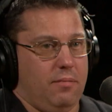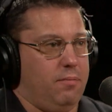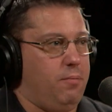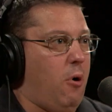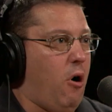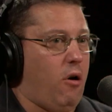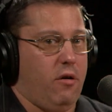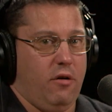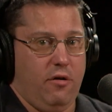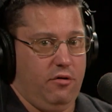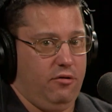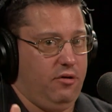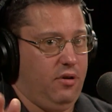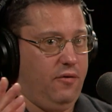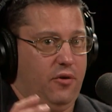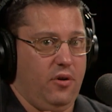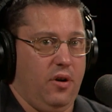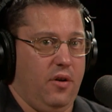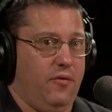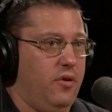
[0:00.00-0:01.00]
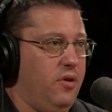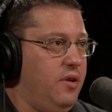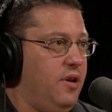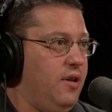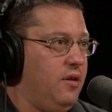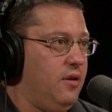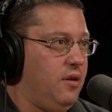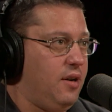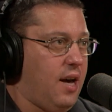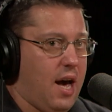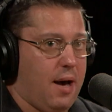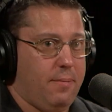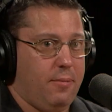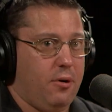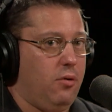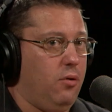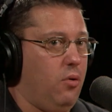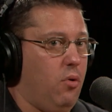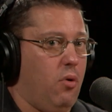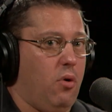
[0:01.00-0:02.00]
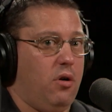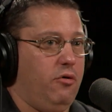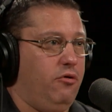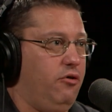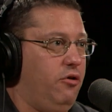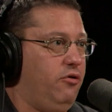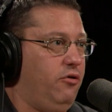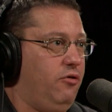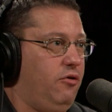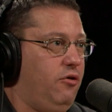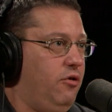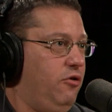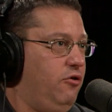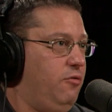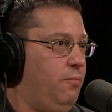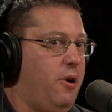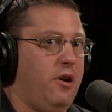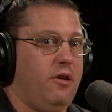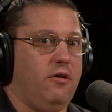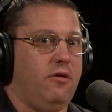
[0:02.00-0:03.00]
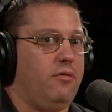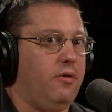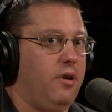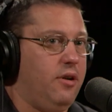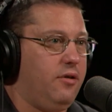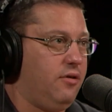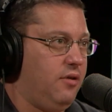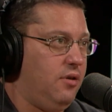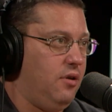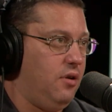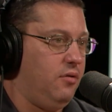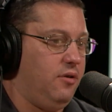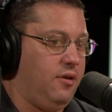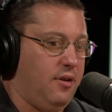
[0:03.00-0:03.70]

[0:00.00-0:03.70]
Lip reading: Partners if you need the capital or just to spread your risk.